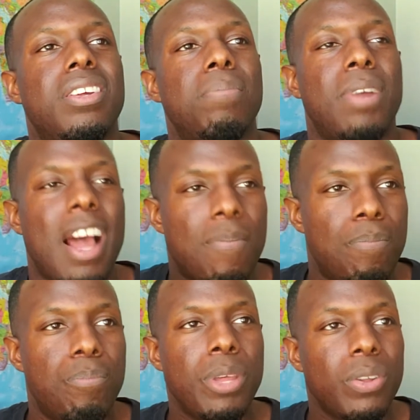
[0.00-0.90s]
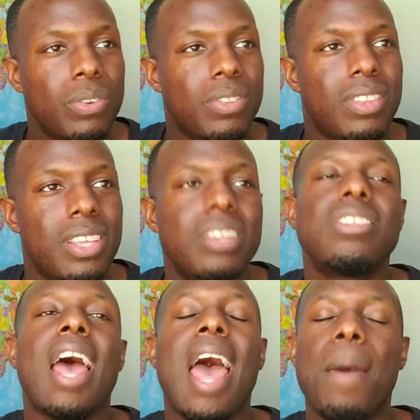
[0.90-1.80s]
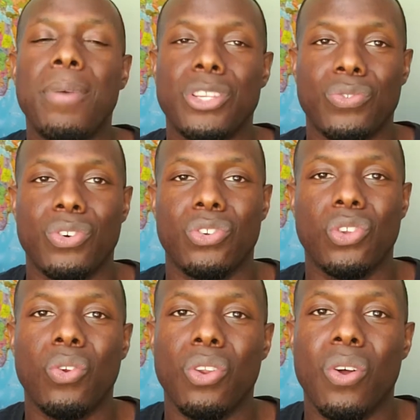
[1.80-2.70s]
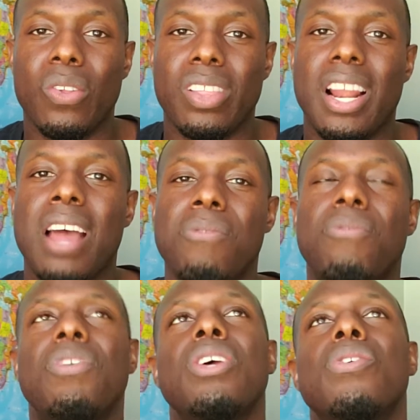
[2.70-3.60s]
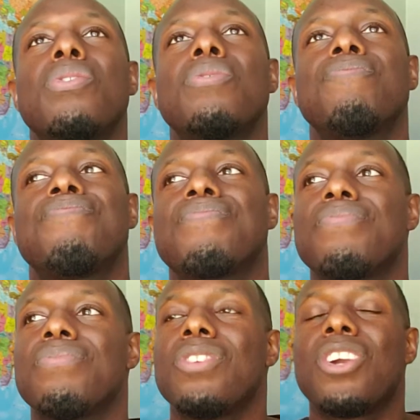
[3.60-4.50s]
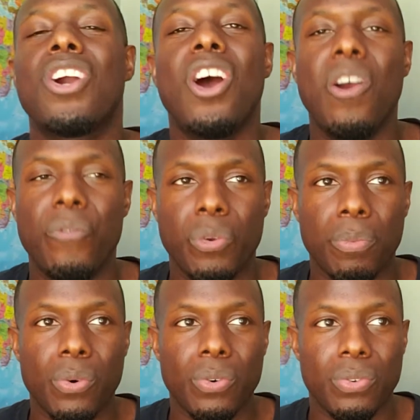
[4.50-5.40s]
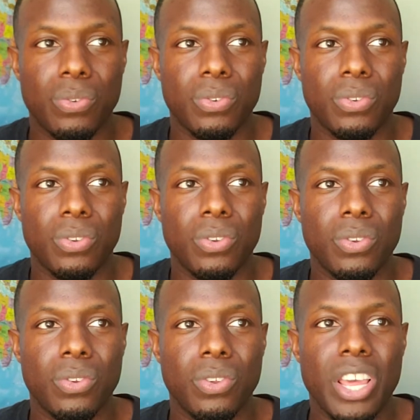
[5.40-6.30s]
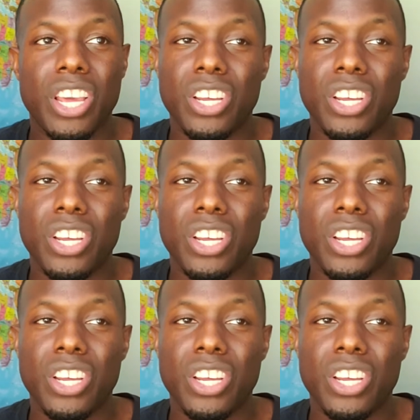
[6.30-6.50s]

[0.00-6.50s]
But I've built these habits for so long that I feel comfortable in